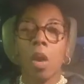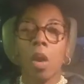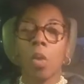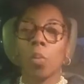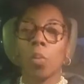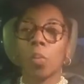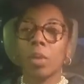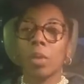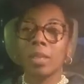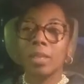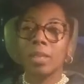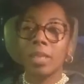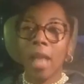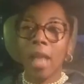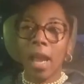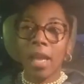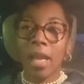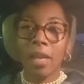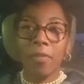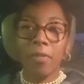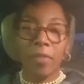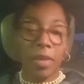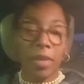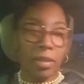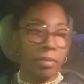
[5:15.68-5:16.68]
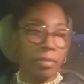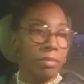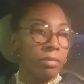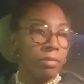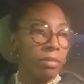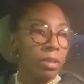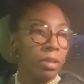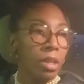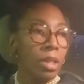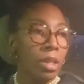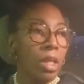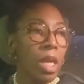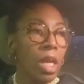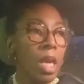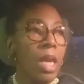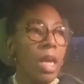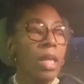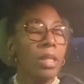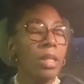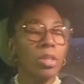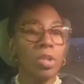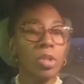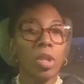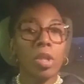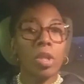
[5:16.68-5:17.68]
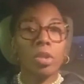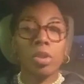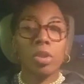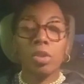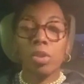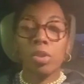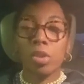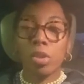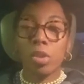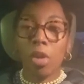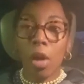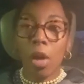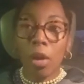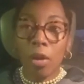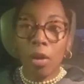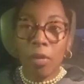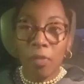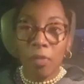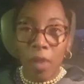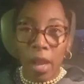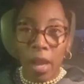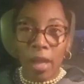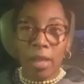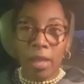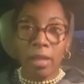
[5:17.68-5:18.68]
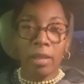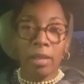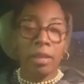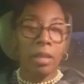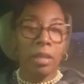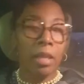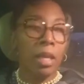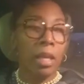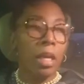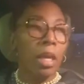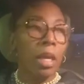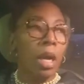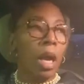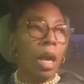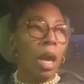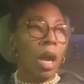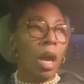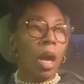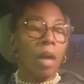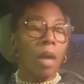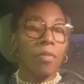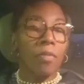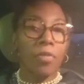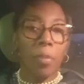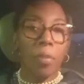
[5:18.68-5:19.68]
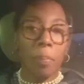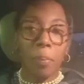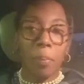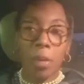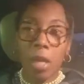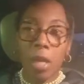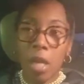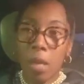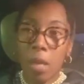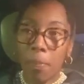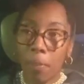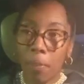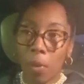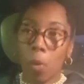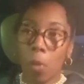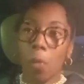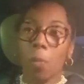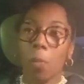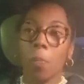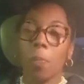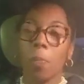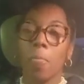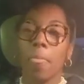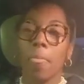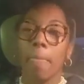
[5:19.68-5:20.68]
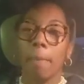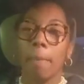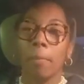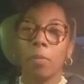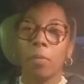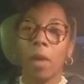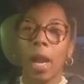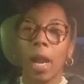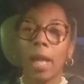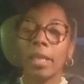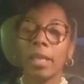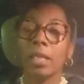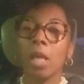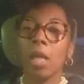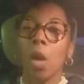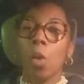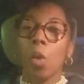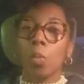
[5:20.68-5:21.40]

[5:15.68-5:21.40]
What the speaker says: When David, the king, took the survey of the people, right?